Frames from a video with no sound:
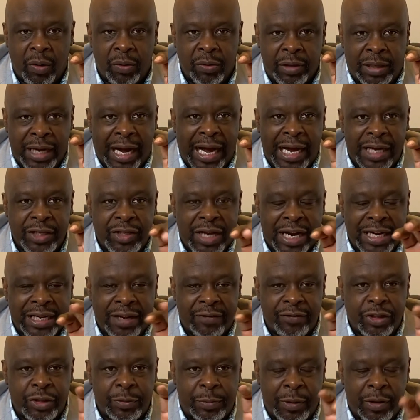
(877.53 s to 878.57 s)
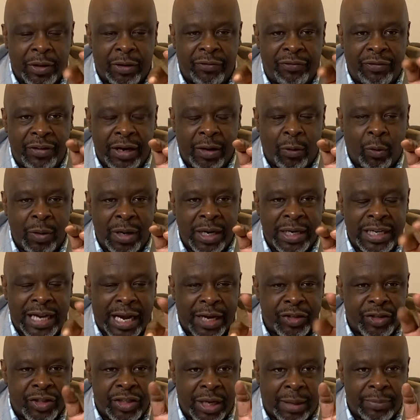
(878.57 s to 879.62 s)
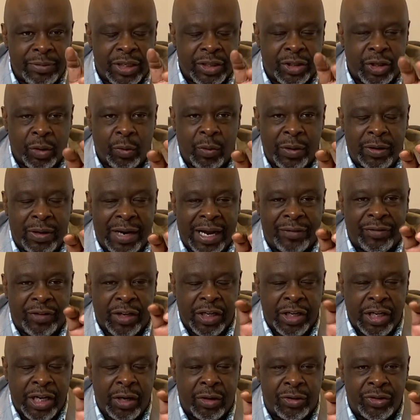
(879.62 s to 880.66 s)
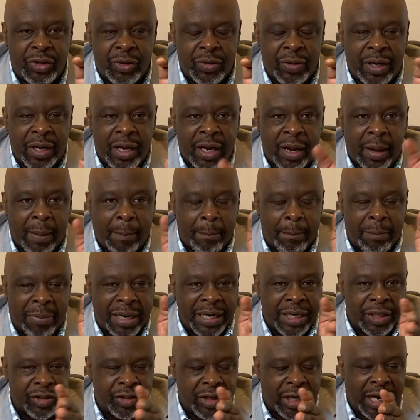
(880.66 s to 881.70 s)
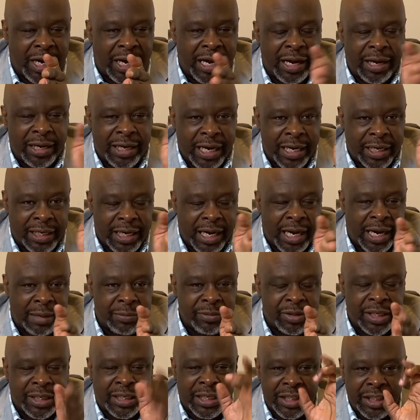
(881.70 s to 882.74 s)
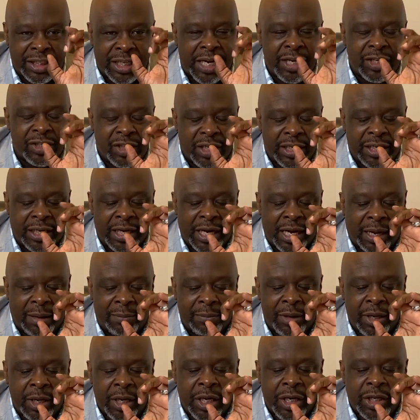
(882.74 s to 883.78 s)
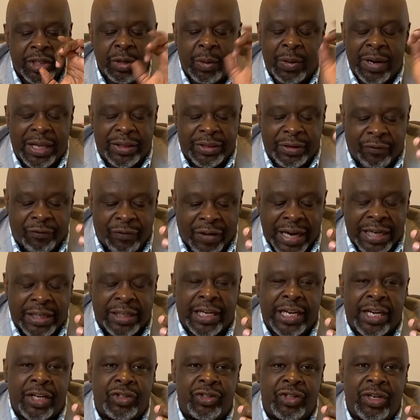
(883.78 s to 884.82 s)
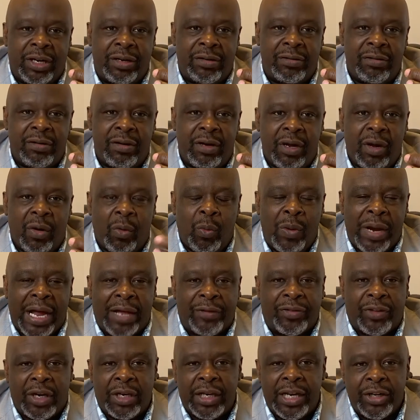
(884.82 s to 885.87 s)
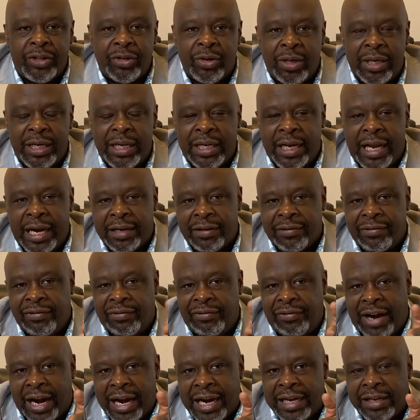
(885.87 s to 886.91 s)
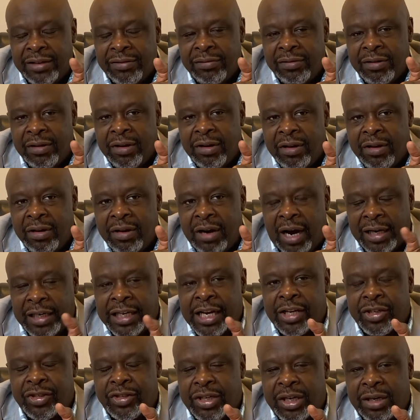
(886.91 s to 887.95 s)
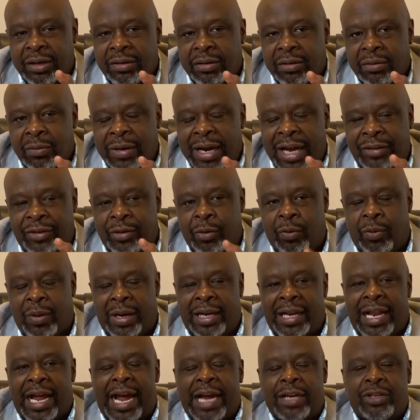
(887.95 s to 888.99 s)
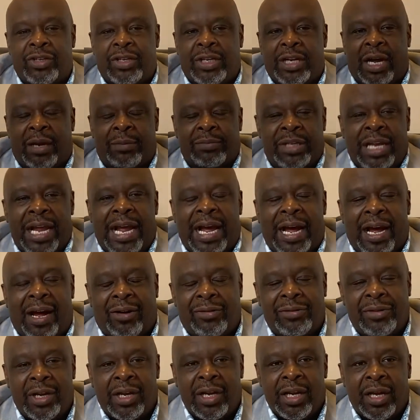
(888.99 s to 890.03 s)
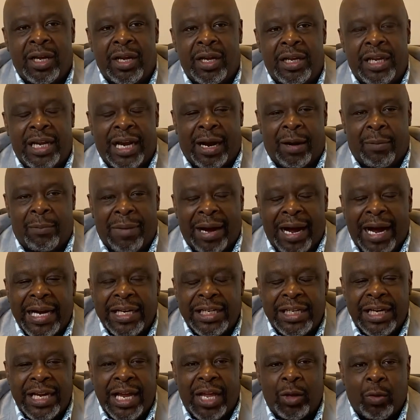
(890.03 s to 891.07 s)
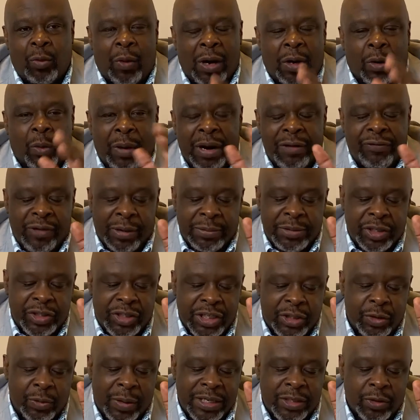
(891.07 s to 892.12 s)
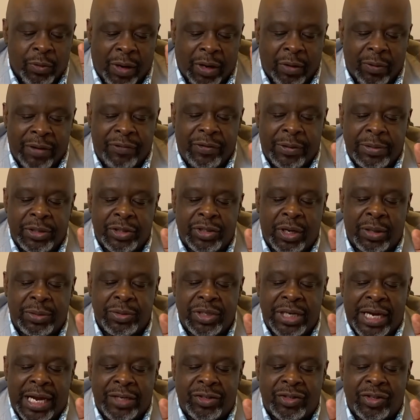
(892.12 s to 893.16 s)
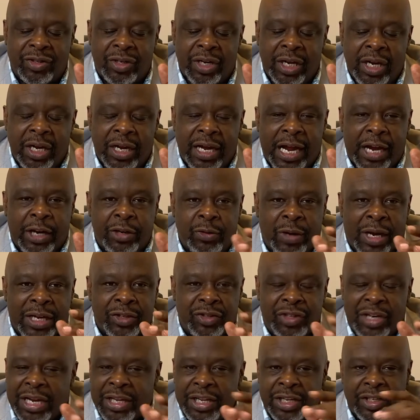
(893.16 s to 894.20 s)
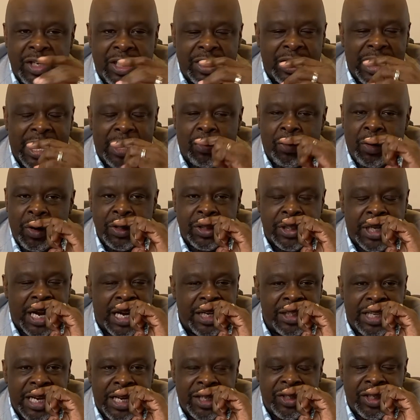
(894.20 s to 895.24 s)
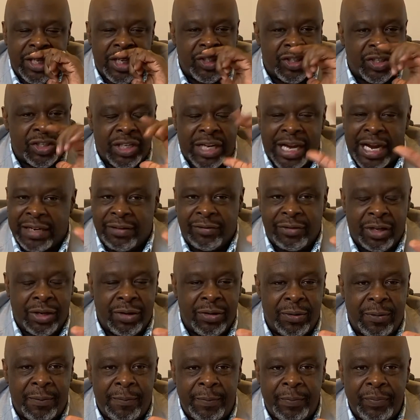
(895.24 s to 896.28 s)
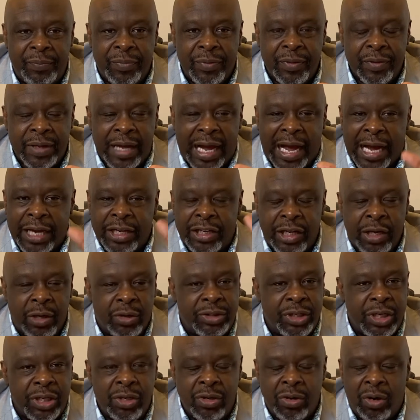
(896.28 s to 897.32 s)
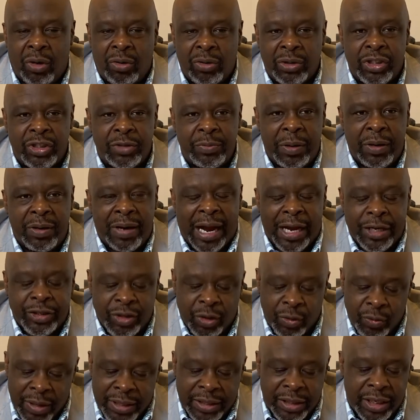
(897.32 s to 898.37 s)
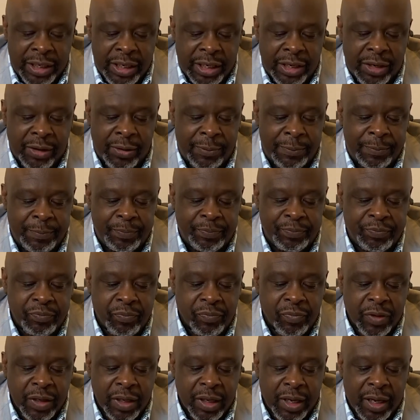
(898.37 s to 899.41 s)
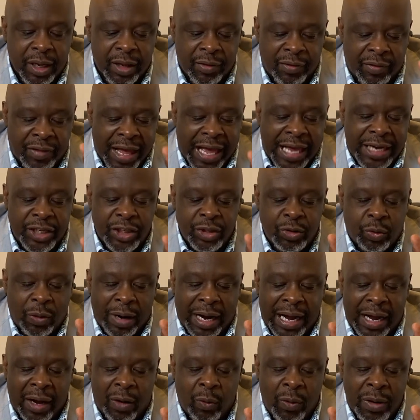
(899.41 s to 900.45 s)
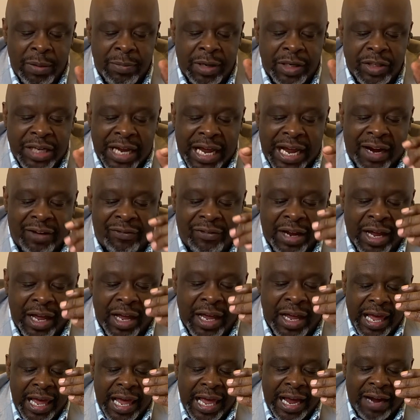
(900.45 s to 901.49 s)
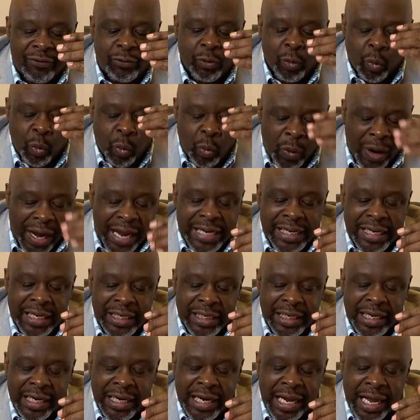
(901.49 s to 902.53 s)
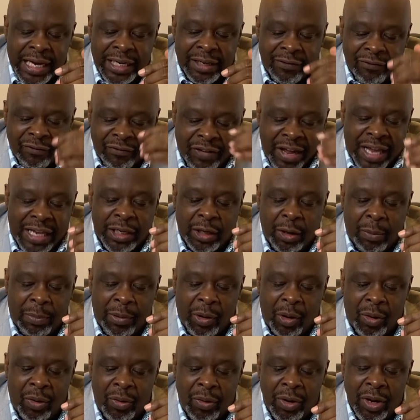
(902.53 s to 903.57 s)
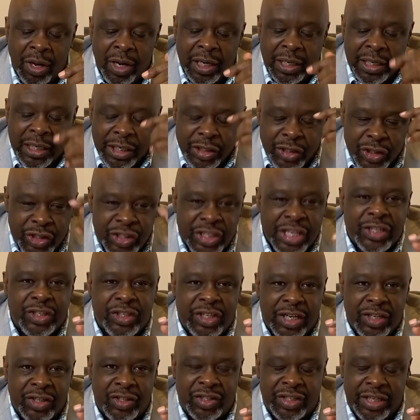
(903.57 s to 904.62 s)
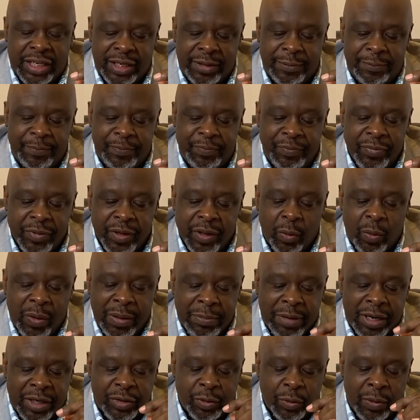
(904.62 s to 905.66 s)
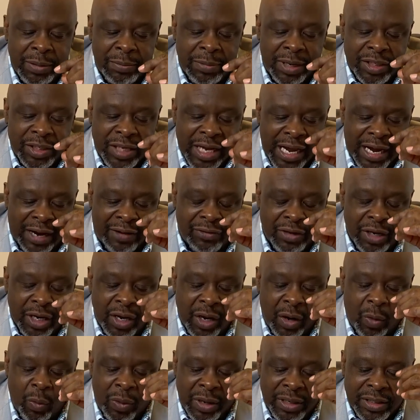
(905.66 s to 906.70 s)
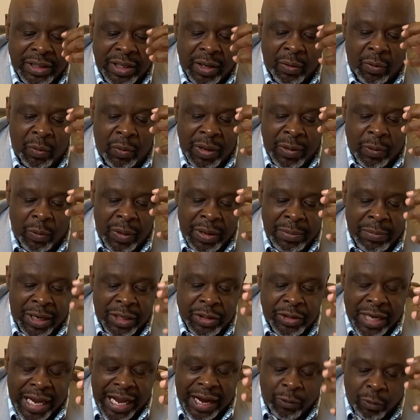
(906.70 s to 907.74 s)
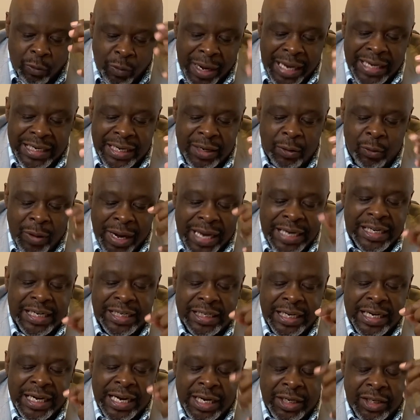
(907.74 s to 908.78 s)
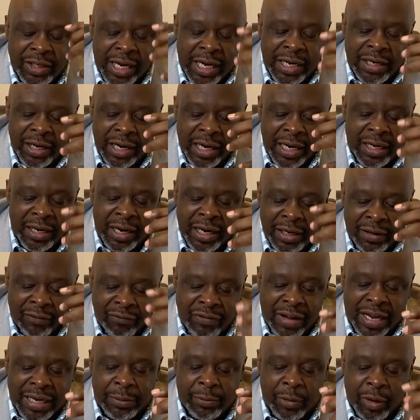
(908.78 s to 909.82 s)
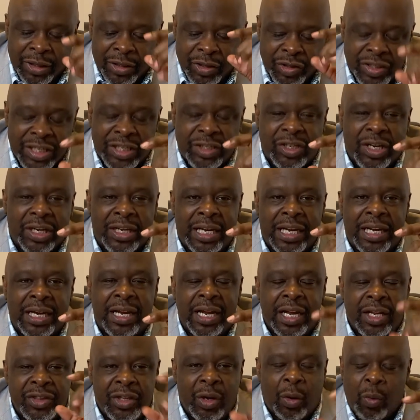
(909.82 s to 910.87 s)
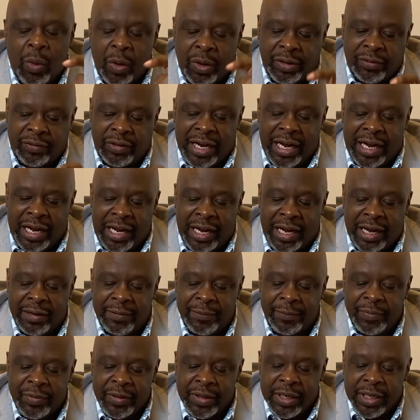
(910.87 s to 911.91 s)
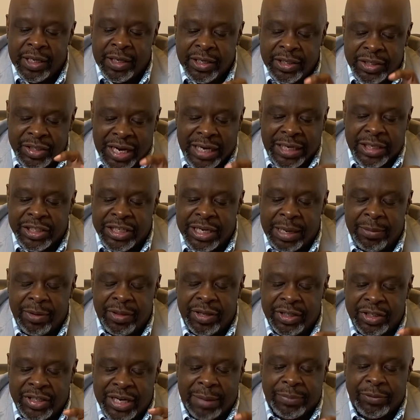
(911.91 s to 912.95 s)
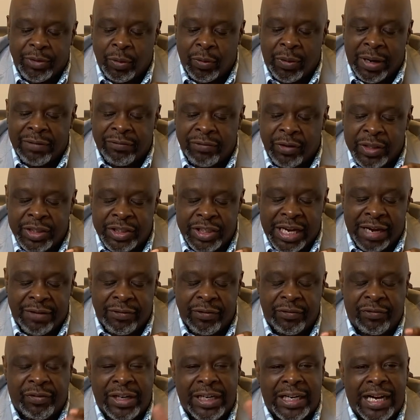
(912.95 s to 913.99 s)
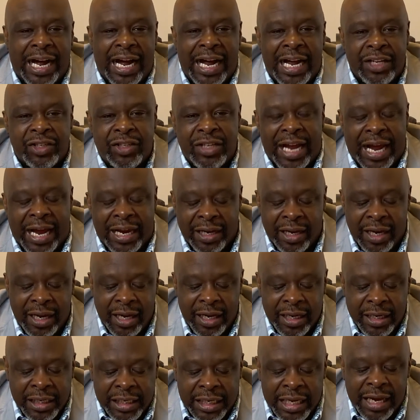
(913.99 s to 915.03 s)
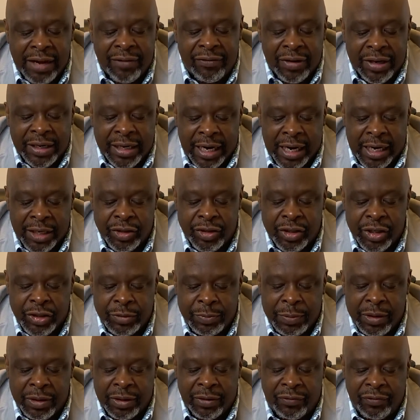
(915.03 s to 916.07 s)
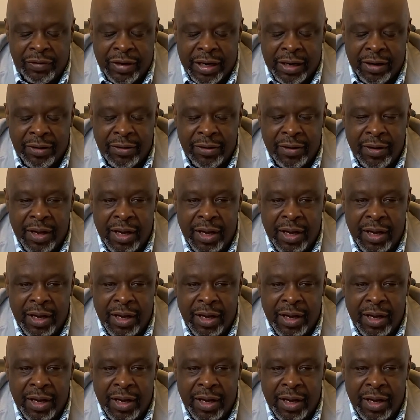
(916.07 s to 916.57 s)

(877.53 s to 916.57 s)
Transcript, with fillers: God has not given a spirit of fear. We're not subject to it. We don't have to yield to it. But it's it, comes. It continuously comes. So we have to fight against it. We have to literally like fight against it. We have to relax, calm down, get our mind together, walk away from the situation, walk away from the circumstances, and, and say these exact words God, this, this is not of you. I yield to you, Holy Spirit. I surrender to you. That is why we must have, have readily and available consistency. We must, we must have we, we, we must have readily and, and, and available consistently the word of God. 2 Timothy chapter 1, verse 7, for God has not given us the spirit of fear.